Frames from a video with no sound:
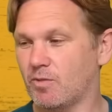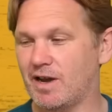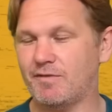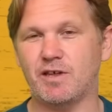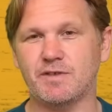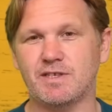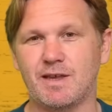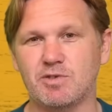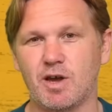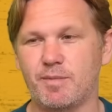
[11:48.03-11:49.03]
We'll have the other
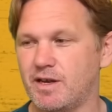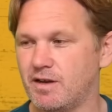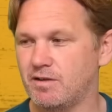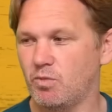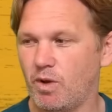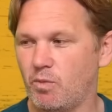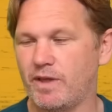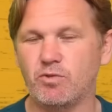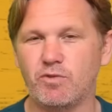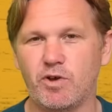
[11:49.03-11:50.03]
teams come in, and when
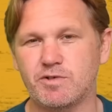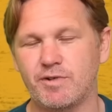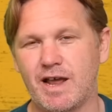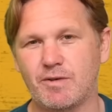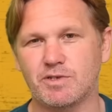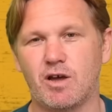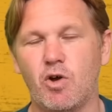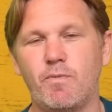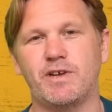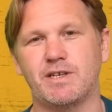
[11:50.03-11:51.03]
all those are announced, I'll
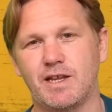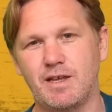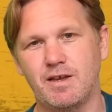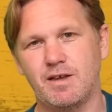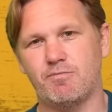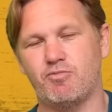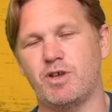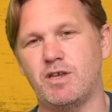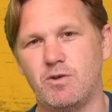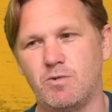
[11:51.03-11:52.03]
obviously bring
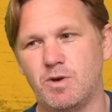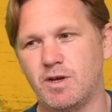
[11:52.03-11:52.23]
you